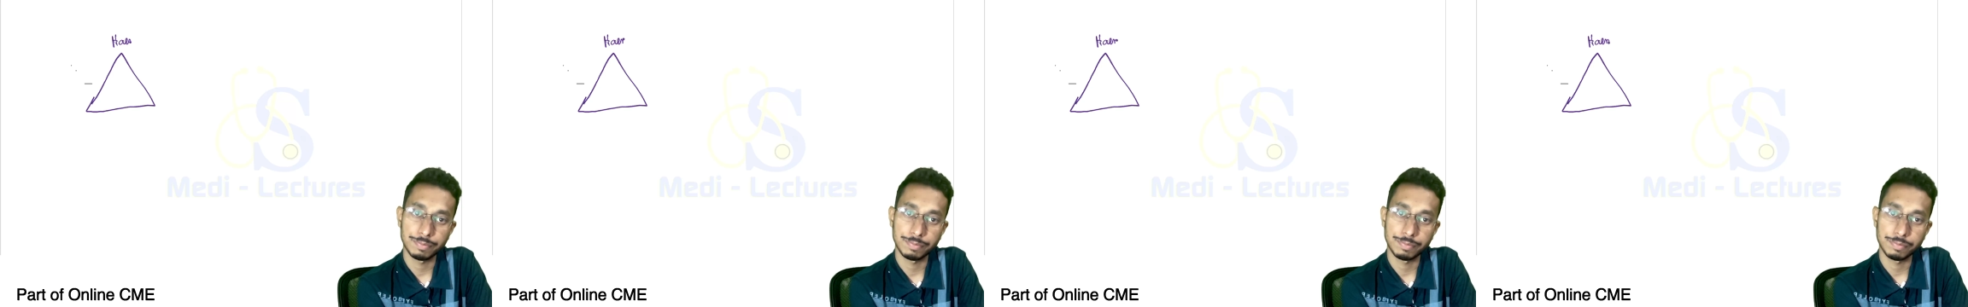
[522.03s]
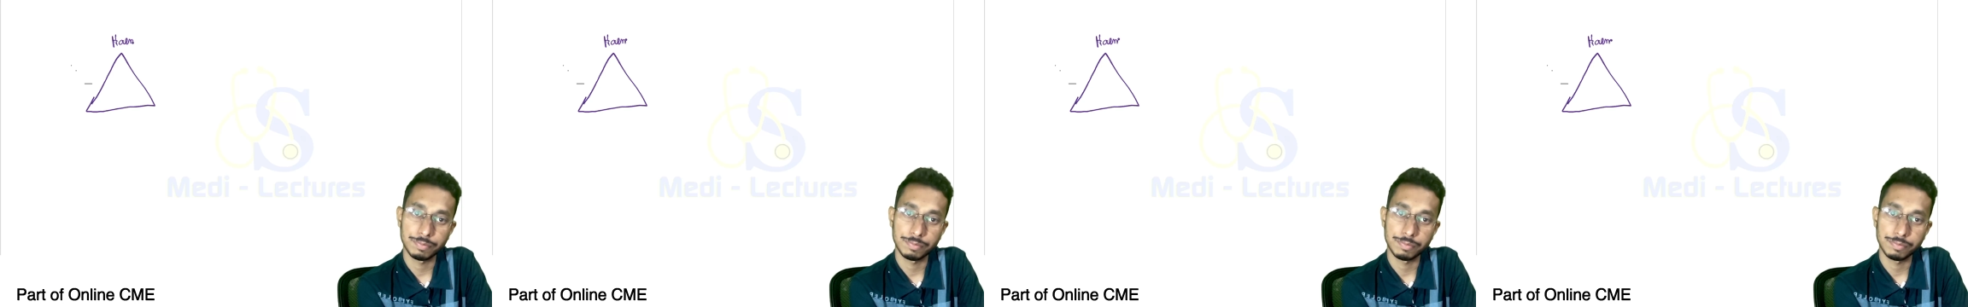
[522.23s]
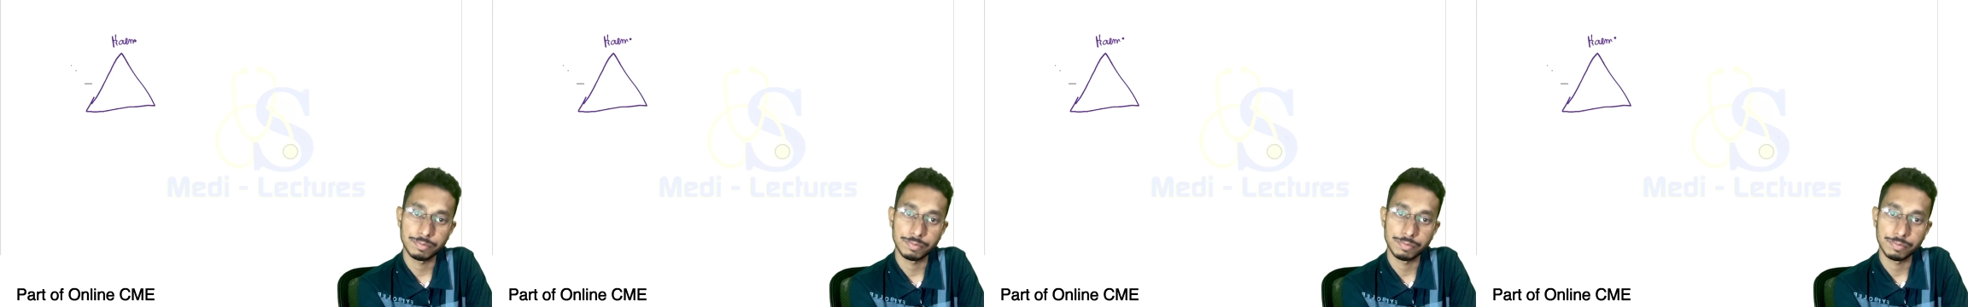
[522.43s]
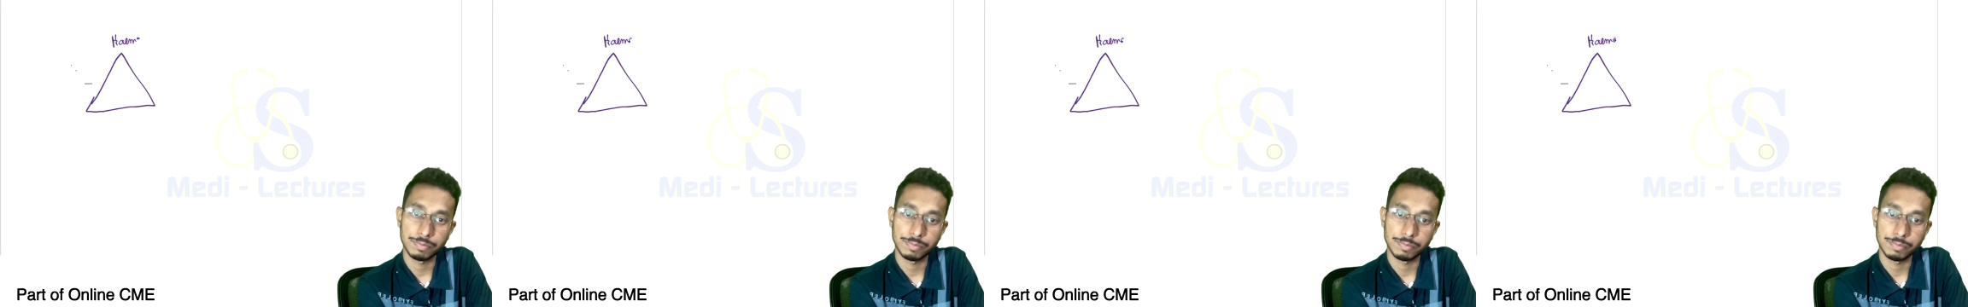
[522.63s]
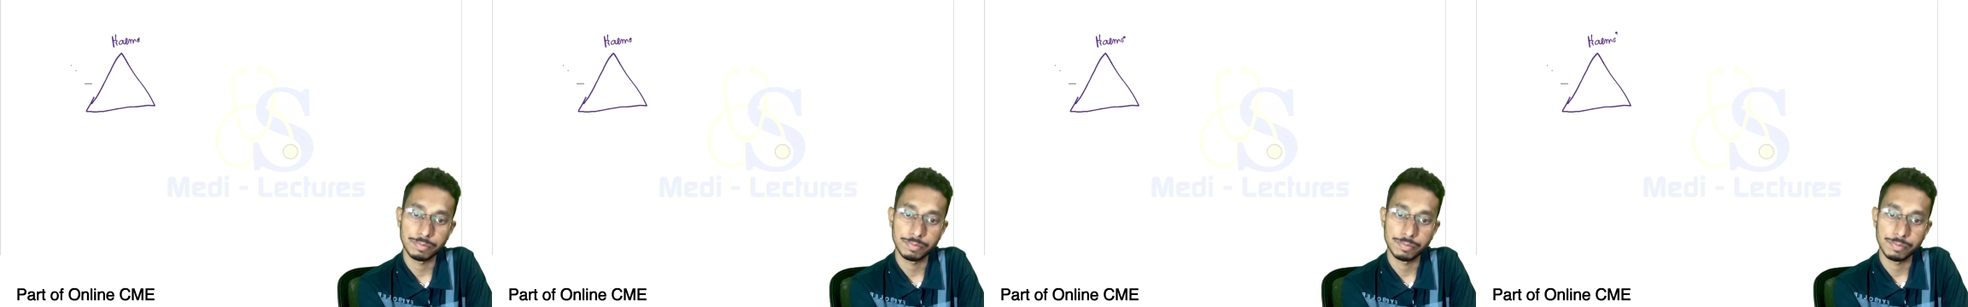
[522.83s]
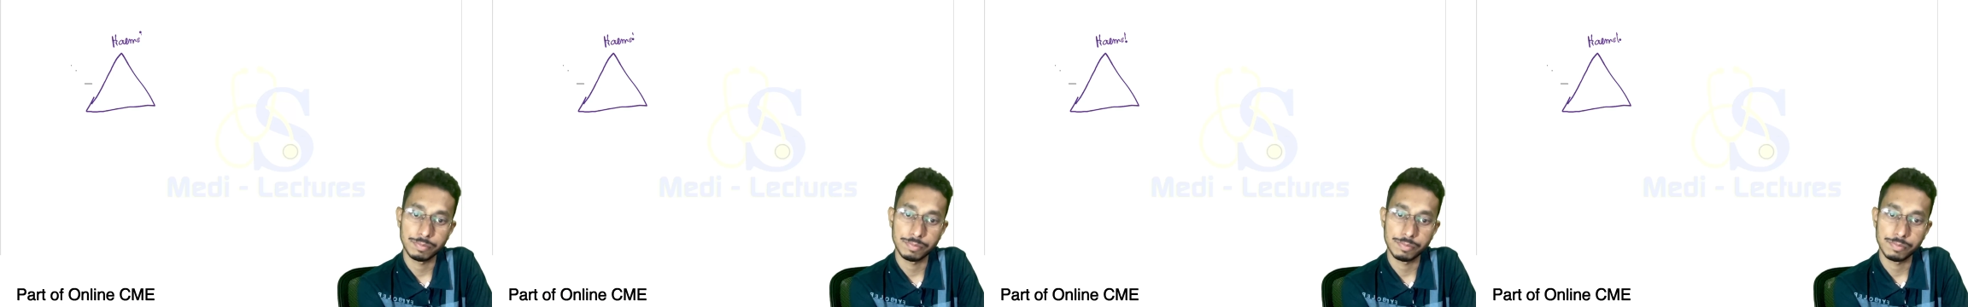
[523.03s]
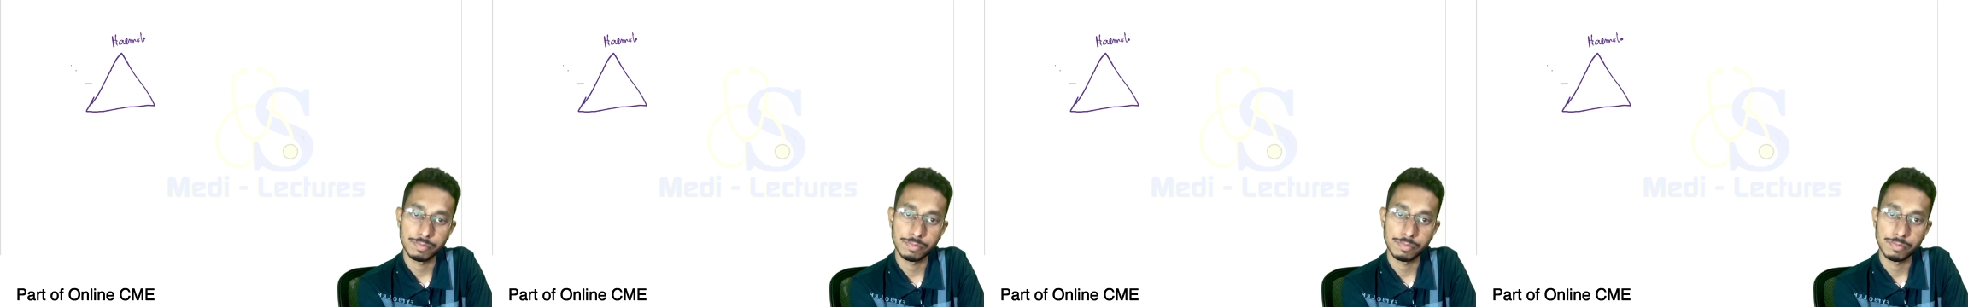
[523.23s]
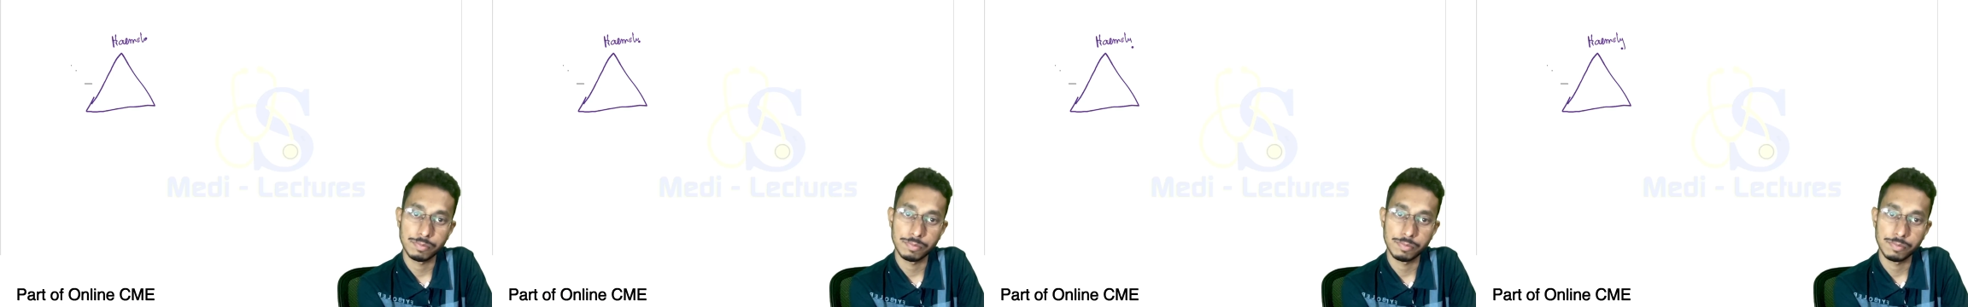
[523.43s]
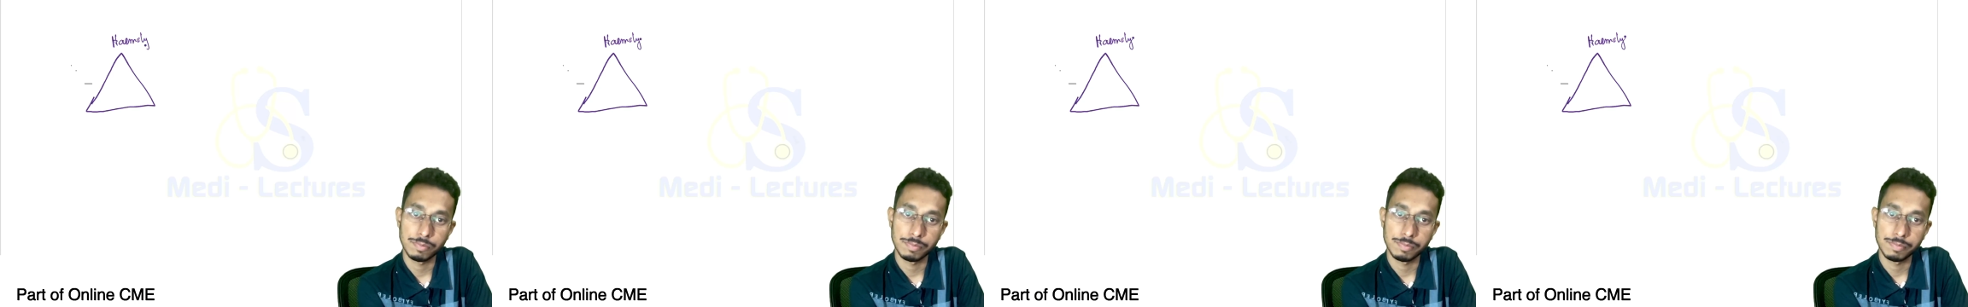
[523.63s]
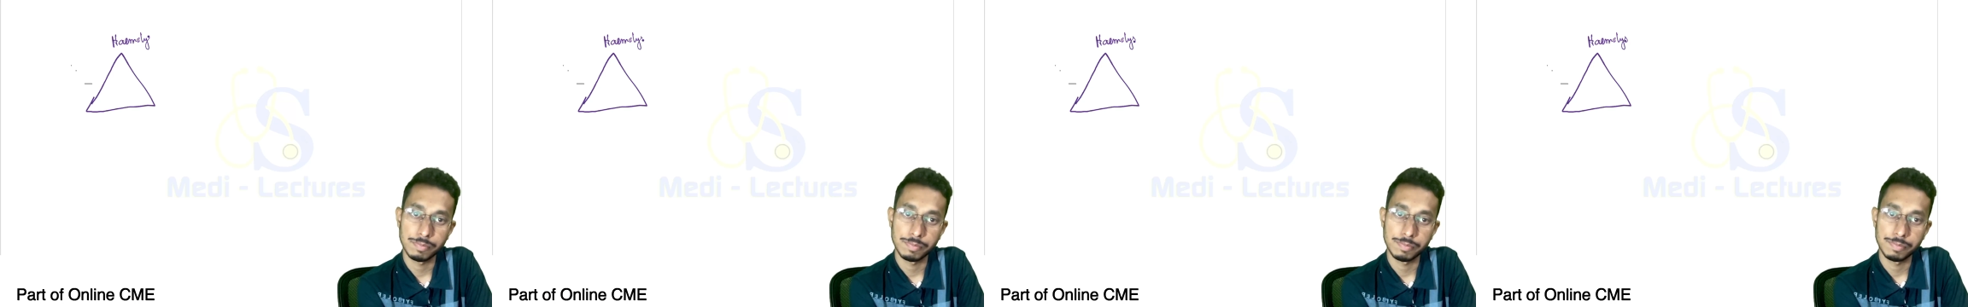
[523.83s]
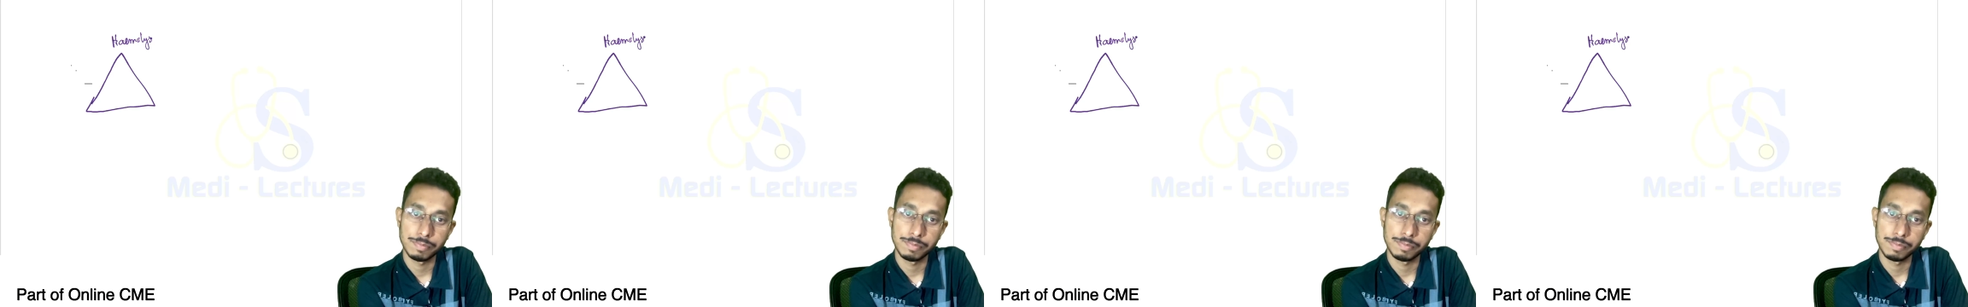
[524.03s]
(no one is talking)